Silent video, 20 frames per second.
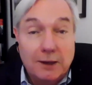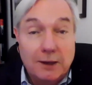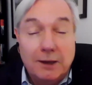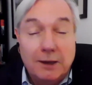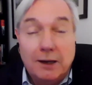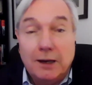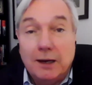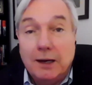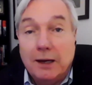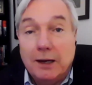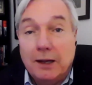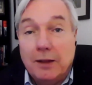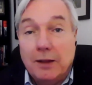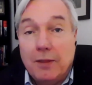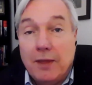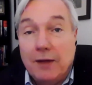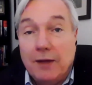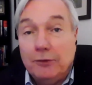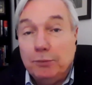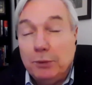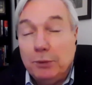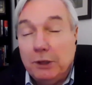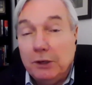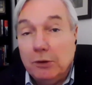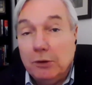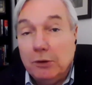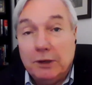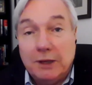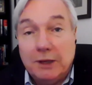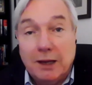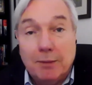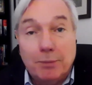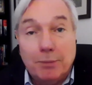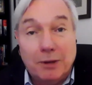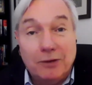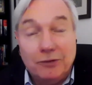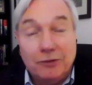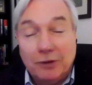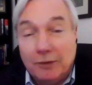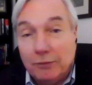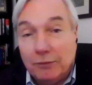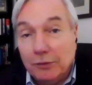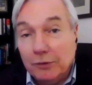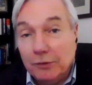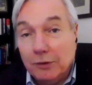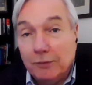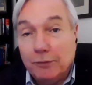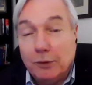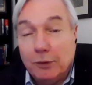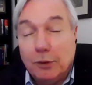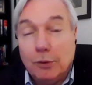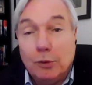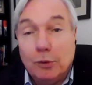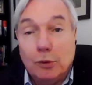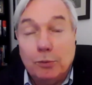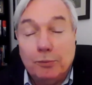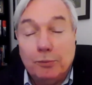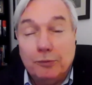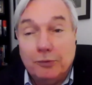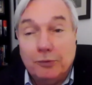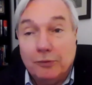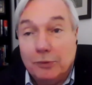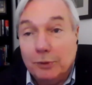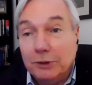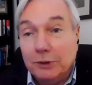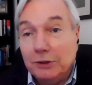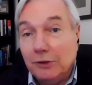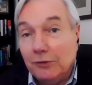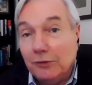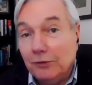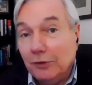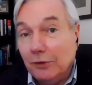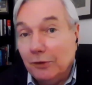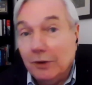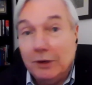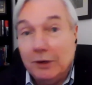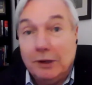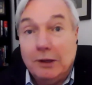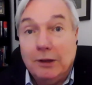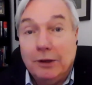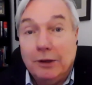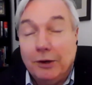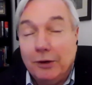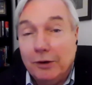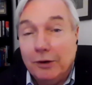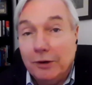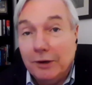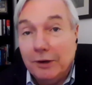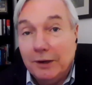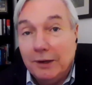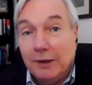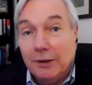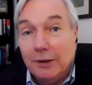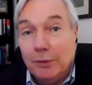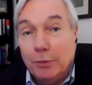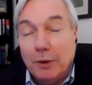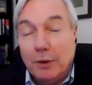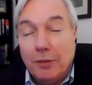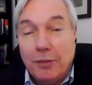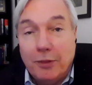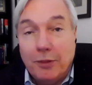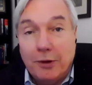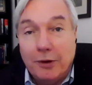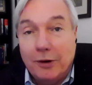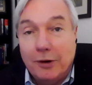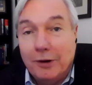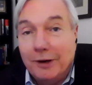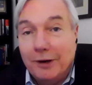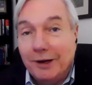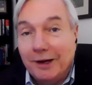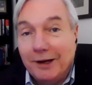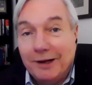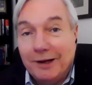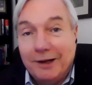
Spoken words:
That's being looked at by several different groups, for which it's still unclear what their